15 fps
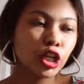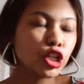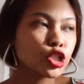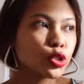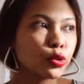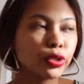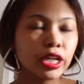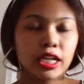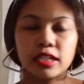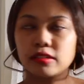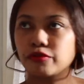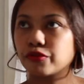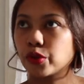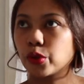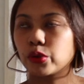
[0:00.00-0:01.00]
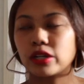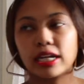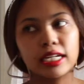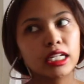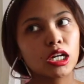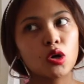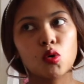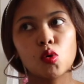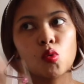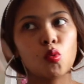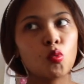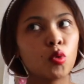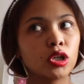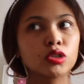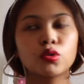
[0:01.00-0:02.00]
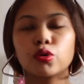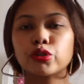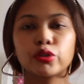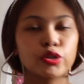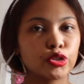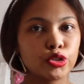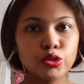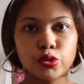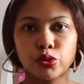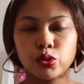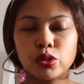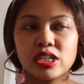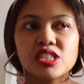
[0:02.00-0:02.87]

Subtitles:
So you can throw like one quote or two.